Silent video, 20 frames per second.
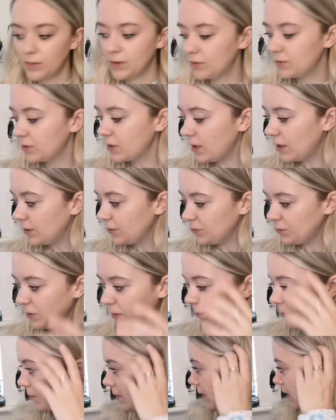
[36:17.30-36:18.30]
and we've got our
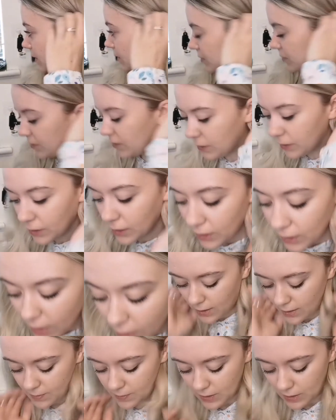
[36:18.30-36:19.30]
front panel.
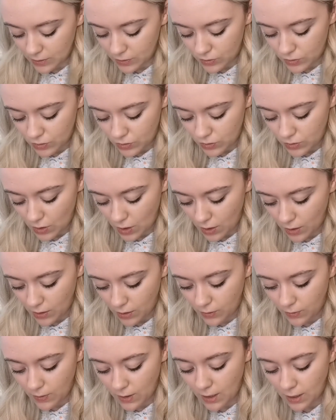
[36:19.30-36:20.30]

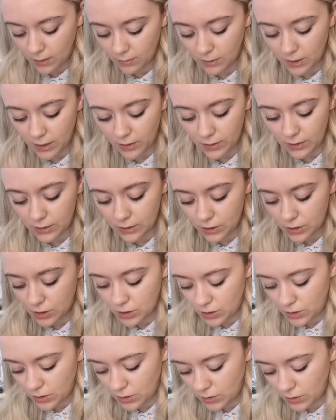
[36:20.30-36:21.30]
So I'm going
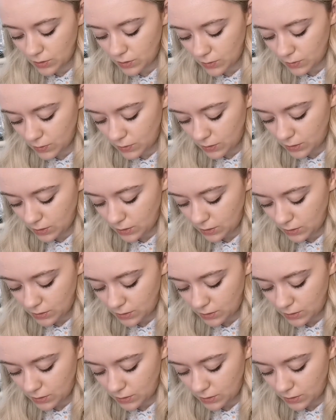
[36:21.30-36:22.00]
to